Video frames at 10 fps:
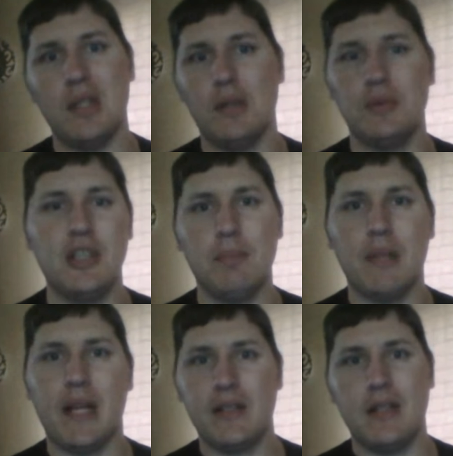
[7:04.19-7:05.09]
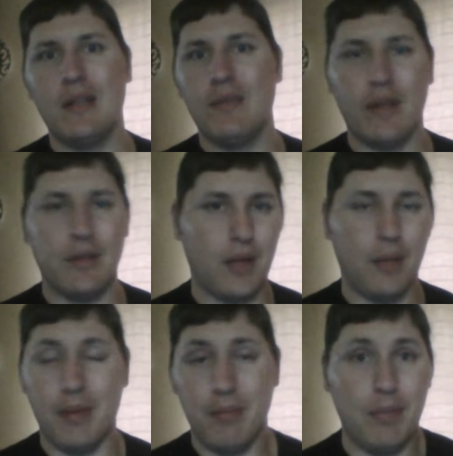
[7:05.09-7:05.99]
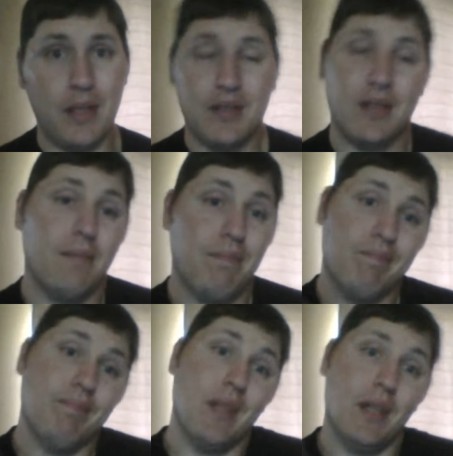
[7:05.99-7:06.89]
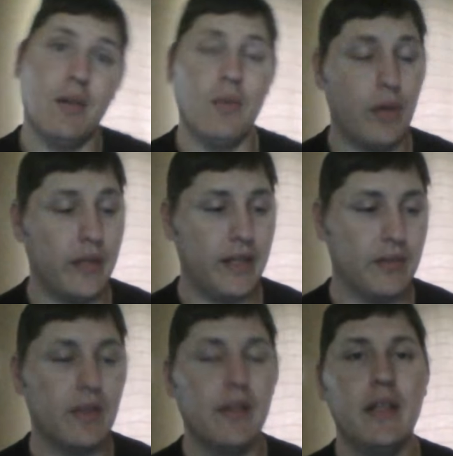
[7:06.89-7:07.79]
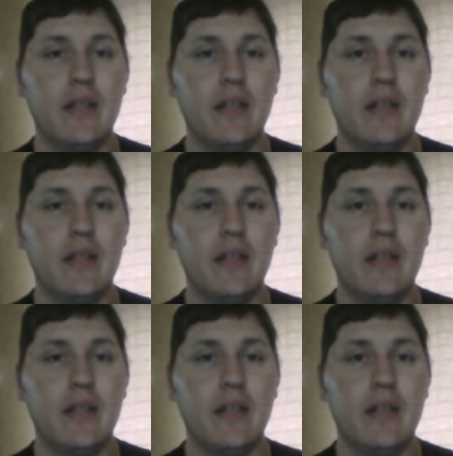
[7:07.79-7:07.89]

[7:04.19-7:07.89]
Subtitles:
you know, cheap plastic, and if I drop it and bust it, yeah, whatever.